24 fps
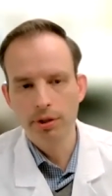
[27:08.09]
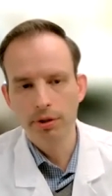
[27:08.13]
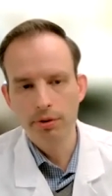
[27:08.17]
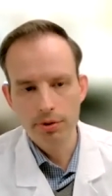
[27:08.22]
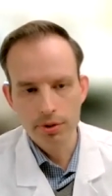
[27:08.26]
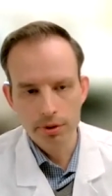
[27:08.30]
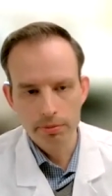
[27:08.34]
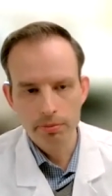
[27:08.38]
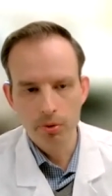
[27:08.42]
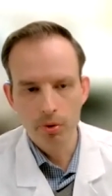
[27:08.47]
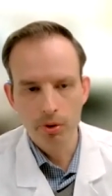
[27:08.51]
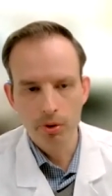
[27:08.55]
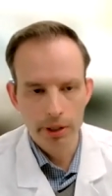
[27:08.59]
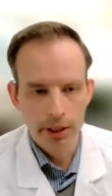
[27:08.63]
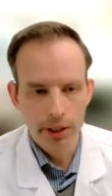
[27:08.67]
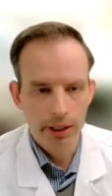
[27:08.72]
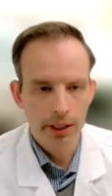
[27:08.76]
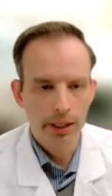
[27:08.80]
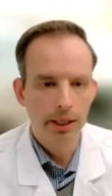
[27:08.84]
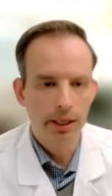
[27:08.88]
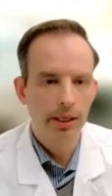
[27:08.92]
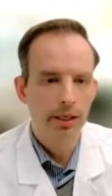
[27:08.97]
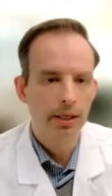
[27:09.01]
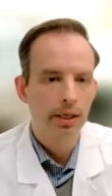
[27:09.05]
supporting
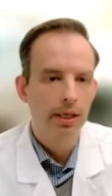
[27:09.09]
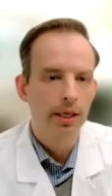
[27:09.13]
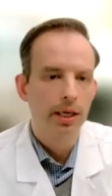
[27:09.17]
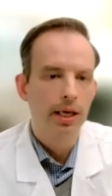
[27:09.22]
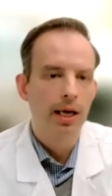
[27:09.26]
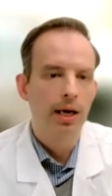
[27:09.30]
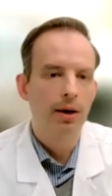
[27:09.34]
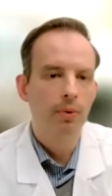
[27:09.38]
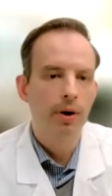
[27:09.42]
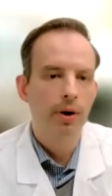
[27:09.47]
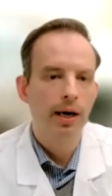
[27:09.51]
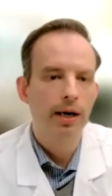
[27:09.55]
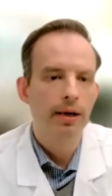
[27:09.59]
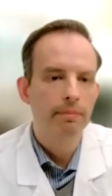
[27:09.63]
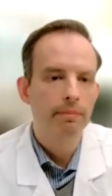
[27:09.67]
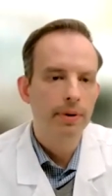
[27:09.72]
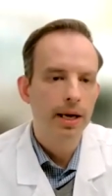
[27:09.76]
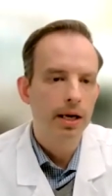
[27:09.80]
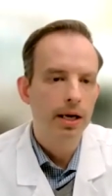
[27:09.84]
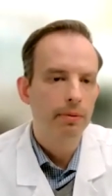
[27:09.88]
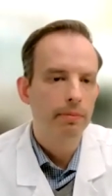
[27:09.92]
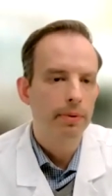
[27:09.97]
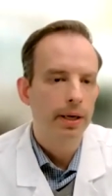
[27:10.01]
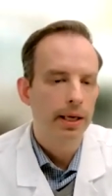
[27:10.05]
it and why it
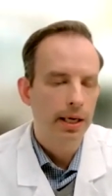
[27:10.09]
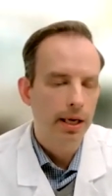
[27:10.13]
may or may